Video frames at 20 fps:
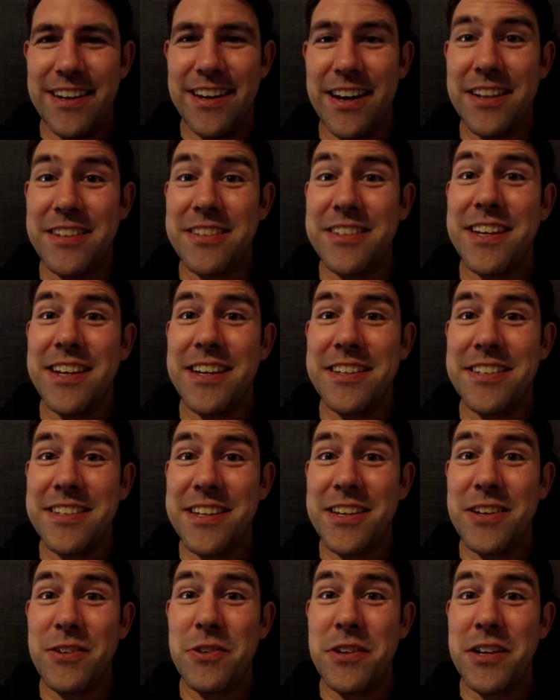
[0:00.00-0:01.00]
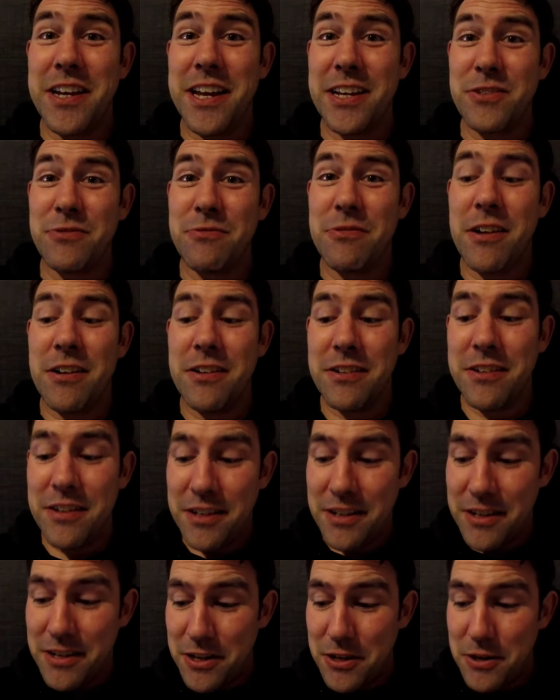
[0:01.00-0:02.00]
I'd say I'll see you on the next run,
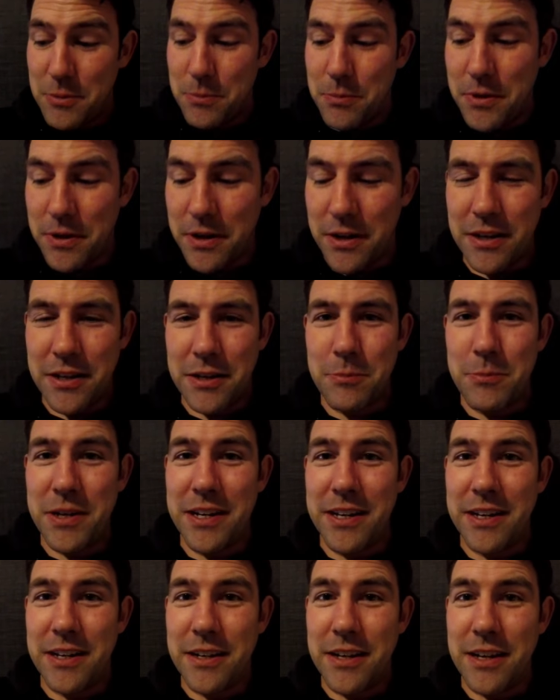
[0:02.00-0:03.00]
but at the minute,